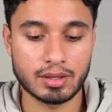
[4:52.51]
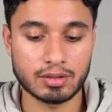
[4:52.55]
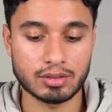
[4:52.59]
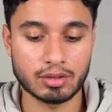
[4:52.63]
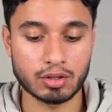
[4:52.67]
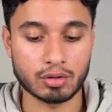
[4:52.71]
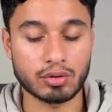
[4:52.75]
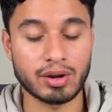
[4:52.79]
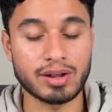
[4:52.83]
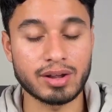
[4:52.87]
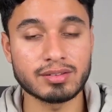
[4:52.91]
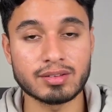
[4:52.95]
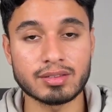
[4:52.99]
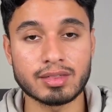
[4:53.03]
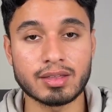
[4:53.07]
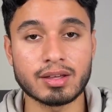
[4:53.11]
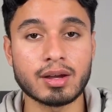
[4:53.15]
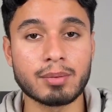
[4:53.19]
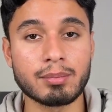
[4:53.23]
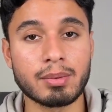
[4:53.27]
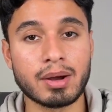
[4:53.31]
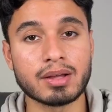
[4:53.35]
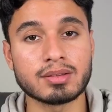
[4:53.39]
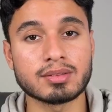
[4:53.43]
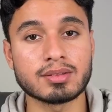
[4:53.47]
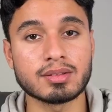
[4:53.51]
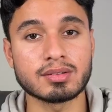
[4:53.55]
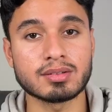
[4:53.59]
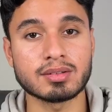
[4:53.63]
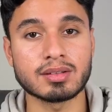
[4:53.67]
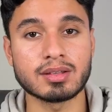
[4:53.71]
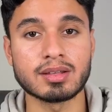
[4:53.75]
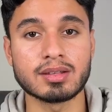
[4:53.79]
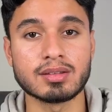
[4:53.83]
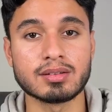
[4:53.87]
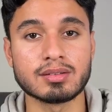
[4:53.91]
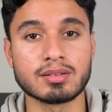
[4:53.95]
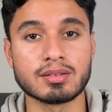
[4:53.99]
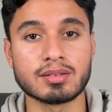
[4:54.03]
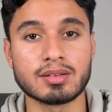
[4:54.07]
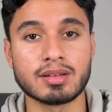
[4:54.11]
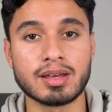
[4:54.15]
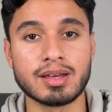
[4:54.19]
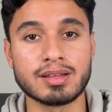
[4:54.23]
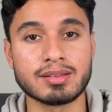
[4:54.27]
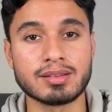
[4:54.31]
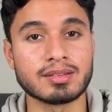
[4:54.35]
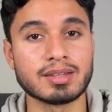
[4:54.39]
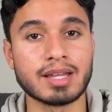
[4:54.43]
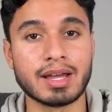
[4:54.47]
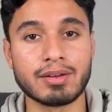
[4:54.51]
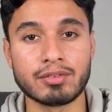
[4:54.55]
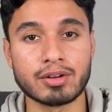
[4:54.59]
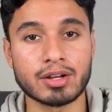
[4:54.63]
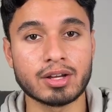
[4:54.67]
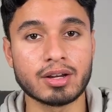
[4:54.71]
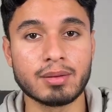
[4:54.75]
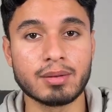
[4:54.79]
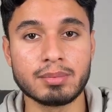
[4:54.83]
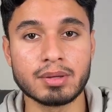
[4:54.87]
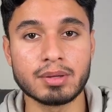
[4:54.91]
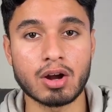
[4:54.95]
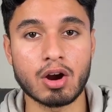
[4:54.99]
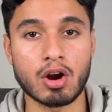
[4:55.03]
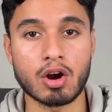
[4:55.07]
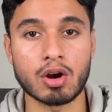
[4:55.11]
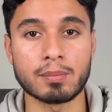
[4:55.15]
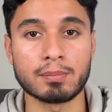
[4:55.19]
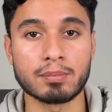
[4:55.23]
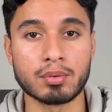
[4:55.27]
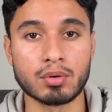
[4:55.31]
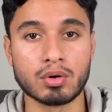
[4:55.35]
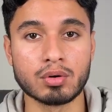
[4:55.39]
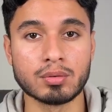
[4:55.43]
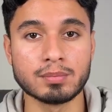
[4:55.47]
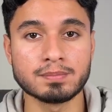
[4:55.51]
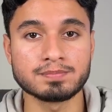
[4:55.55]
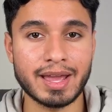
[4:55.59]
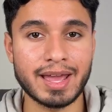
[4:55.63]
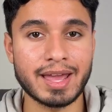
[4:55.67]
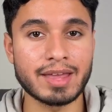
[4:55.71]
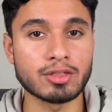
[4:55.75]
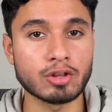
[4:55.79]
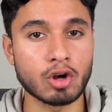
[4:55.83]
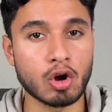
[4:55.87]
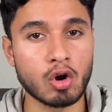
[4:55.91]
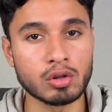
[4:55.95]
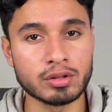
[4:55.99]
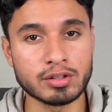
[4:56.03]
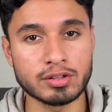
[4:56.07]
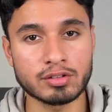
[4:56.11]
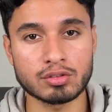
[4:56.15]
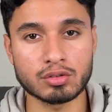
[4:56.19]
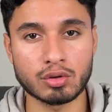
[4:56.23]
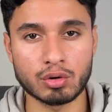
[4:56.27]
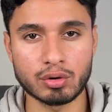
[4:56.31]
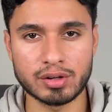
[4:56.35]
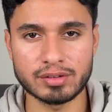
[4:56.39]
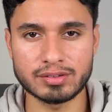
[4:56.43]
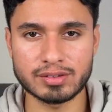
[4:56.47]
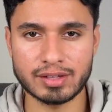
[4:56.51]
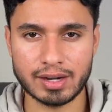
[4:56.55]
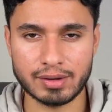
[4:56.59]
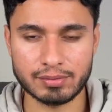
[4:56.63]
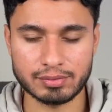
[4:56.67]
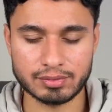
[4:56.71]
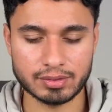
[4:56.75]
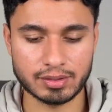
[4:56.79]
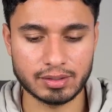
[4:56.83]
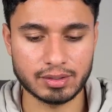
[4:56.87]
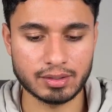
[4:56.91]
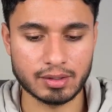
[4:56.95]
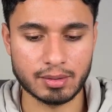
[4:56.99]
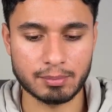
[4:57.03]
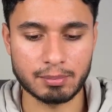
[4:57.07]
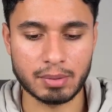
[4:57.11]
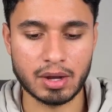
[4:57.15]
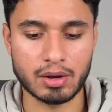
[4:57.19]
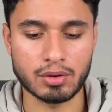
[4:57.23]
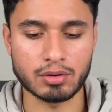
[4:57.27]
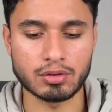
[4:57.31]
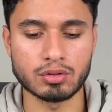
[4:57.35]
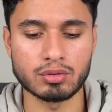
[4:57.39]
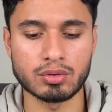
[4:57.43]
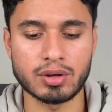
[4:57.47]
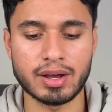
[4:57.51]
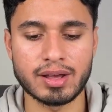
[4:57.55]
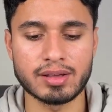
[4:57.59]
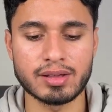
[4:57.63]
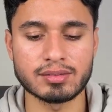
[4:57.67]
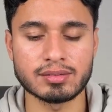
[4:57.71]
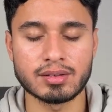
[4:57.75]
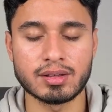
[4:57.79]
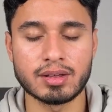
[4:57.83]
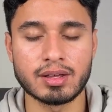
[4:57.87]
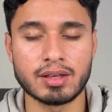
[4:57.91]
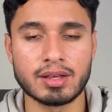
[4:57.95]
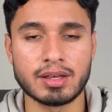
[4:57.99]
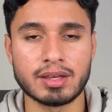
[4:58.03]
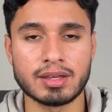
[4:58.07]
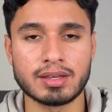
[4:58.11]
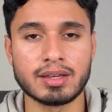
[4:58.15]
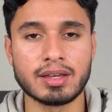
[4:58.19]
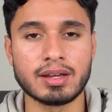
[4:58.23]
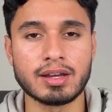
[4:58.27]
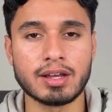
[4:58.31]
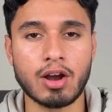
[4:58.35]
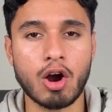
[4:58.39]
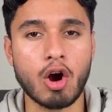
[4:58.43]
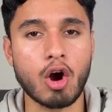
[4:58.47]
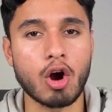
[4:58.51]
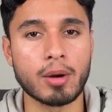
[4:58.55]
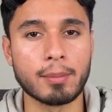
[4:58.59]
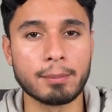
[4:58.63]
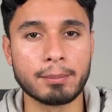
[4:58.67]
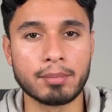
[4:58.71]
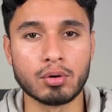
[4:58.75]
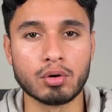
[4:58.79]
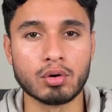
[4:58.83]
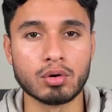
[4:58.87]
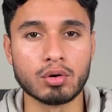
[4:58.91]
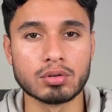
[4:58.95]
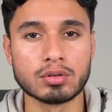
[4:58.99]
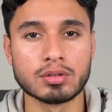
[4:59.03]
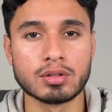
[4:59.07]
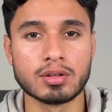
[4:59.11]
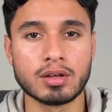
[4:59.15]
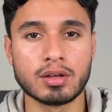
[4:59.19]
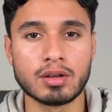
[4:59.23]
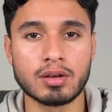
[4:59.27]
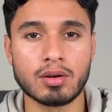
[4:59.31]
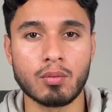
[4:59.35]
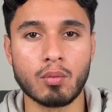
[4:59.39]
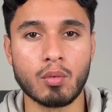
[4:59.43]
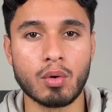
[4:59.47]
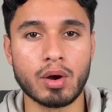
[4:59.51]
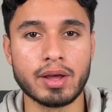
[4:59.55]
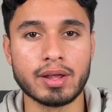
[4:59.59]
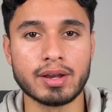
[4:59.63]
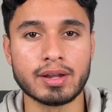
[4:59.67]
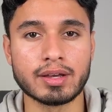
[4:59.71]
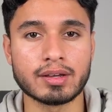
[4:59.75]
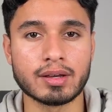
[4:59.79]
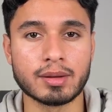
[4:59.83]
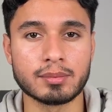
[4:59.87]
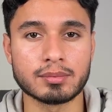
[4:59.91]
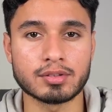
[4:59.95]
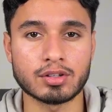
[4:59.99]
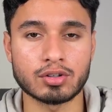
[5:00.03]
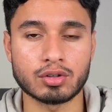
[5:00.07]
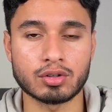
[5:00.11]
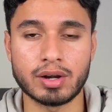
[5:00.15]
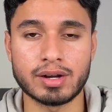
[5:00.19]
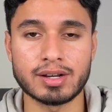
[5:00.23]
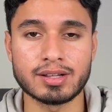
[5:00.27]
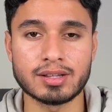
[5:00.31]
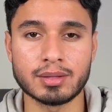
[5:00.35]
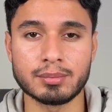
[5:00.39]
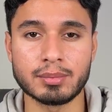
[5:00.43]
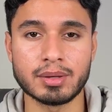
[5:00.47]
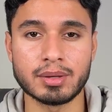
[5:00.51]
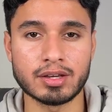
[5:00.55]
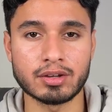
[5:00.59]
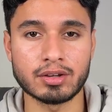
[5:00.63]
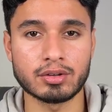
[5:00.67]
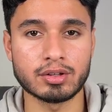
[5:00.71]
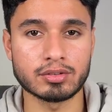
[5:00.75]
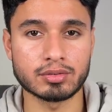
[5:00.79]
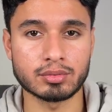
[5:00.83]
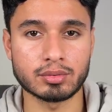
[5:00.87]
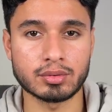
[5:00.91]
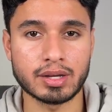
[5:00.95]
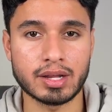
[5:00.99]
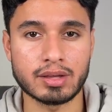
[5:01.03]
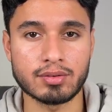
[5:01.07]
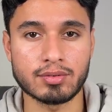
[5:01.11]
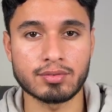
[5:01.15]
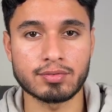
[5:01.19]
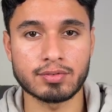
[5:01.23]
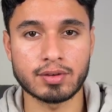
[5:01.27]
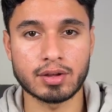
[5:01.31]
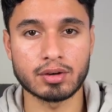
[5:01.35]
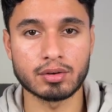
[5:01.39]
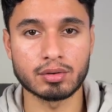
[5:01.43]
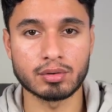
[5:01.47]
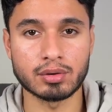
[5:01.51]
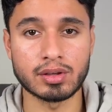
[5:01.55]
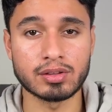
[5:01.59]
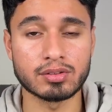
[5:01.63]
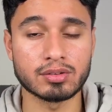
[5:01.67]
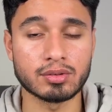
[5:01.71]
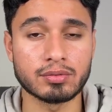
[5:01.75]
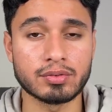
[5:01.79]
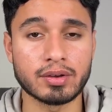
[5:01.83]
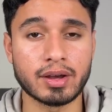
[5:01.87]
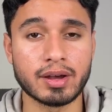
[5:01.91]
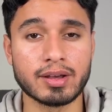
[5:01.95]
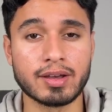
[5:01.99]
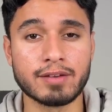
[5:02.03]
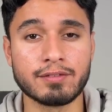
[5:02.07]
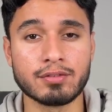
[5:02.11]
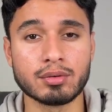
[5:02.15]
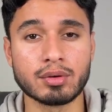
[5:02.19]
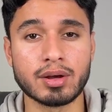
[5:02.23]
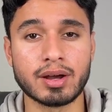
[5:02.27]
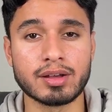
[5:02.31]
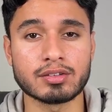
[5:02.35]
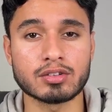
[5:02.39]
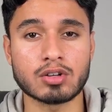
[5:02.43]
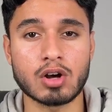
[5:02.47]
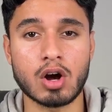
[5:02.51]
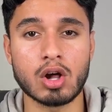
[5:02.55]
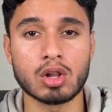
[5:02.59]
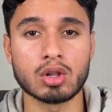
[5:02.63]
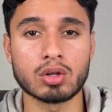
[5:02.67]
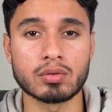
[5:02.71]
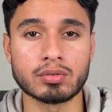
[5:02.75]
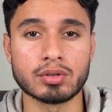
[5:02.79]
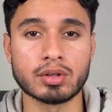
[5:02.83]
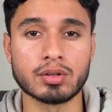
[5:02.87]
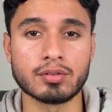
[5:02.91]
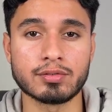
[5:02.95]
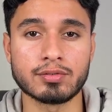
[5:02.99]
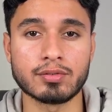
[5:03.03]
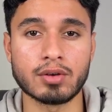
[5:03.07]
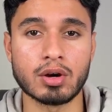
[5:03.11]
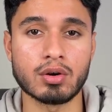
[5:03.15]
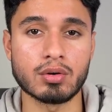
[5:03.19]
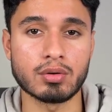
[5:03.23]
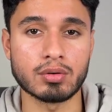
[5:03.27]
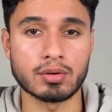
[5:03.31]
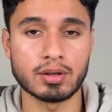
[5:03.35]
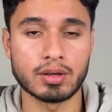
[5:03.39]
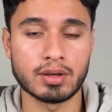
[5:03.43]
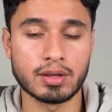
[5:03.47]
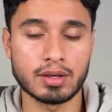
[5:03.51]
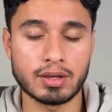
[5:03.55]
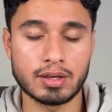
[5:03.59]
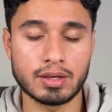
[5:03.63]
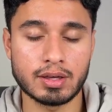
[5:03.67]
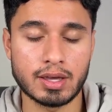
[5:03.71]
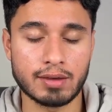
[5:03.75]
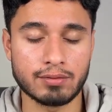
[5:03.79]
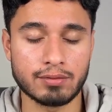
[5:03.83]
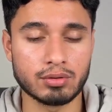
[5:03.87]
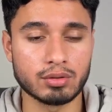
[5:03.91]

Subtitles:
The crazy thing about this is it's never going to be a hard pull. And the only stories that I've seen about you guys getting hard pulled when it comes to credit limit increases with Navy Federal is if you guys call over the phone. If